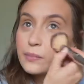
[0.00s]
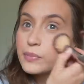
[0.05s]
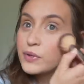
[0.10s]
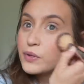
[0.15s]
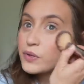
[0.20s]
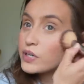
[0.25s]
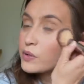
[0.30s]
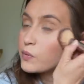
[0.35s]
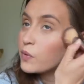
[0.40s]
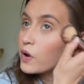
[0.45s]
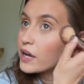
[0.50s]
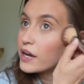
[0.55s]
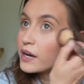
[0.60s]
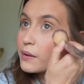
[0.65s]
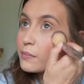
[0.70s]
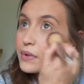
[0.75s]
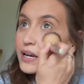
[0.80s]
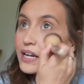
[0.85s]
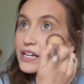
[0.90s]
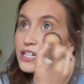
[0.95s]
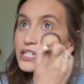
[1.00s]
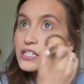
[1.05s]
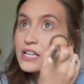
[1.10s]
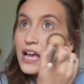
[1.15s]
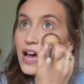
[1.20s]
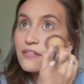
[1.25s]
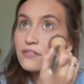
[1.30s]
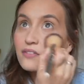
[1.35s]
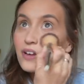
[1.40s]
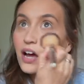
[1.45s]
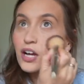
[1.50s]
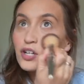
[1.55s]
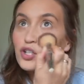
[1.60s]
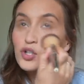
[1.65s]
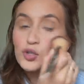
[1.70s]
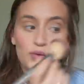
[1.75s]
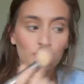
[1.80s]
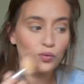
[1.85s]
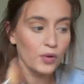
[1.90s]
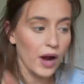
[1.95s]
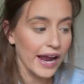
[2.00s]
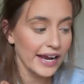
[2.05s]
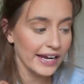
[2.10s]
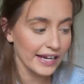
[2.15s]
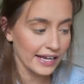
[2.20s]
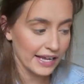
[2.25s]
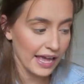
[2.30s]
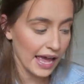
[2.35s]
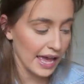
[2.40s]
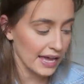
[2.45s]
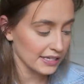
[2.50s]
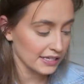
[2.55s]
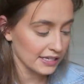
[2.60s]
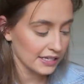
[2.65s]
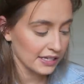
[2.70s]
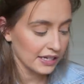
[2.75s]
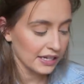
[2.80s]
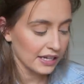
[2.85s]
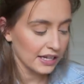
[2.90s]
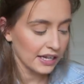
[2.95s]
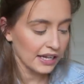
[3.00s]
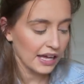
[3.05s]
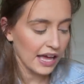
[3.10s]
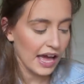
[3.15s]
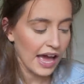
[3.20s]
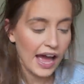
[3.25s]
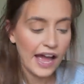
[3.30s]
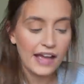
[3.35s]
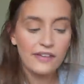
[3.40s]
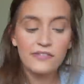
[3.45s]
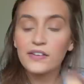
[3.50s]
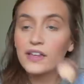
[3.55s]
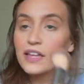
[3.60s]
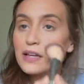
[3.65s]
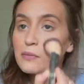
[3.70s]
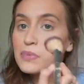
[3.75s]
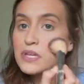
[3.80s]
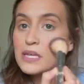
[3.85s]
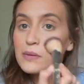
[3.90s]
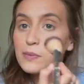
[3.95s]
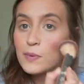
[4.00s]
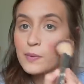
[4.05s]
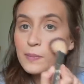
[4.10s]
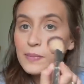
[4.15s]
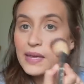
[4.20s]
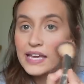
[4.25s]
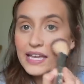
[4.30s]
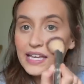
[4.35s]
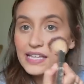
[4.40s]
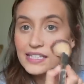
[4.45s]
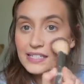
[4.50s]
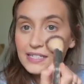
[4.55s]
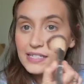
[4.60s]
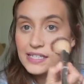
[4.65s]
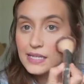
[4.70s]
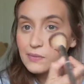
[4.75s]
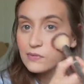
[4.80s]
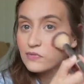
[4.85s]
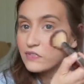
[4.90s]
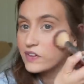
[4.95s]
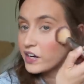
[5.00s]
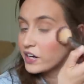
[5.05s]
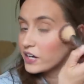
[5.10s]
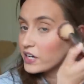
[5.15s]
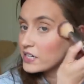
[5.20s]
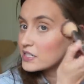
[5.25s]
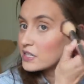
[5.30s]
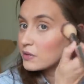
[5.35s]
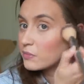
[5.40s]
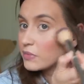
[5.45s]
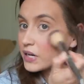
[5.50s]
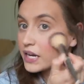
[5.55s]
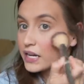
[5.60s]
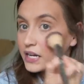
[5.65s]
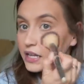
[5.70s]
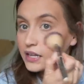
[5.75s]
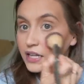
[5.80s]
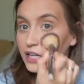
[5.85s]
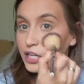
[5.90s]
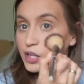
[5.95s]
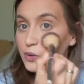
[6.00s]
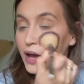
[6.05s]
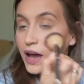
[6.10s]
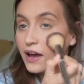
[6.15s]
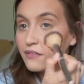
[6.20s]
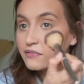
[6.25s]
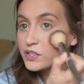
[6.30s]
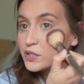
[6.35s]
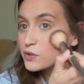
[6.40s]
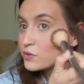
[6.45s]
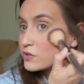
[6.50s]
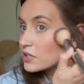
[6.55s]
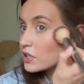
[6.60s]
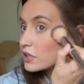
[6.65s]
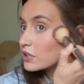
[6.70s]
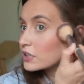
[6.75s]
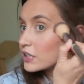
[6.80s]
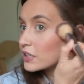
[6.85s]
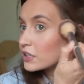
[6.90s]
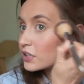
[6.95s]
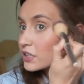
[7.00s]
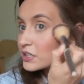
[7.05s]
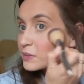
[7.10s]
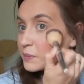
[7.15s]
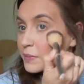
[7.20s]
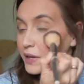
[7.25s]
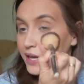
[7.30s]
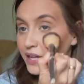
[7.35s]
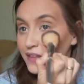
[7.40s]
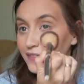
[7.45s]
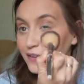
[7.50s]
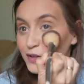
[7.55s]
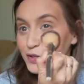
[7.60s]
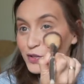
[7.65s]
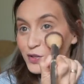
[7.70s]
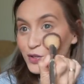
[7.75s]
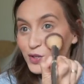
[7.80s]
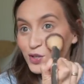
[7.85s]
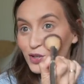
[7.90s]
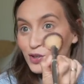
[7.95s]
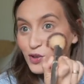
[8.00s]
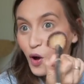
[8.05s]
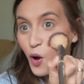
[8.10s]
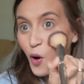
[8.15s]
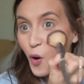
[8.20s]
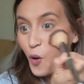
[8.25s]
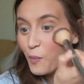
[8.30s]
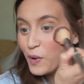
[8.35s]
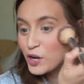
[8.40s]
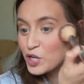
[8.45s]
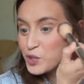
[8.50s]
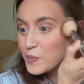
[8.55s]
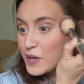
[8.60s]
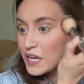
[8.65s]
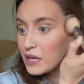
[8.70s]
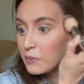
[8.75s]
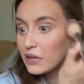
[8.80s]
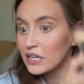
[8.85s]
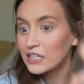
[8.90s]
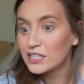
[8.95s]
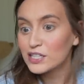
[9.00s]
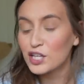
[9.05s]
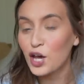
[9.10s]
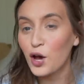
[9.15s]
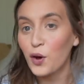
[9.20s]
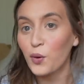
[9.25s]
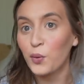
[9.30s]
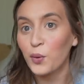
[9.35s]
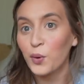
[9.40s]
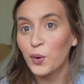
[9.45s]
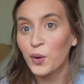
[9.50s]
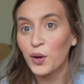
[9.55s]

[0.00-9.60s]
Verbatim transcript: Beauty one, but I just have not tried it yet. I feel like people make it seem very intimidating, like you have to use the littlest bit and there's so much pigment, so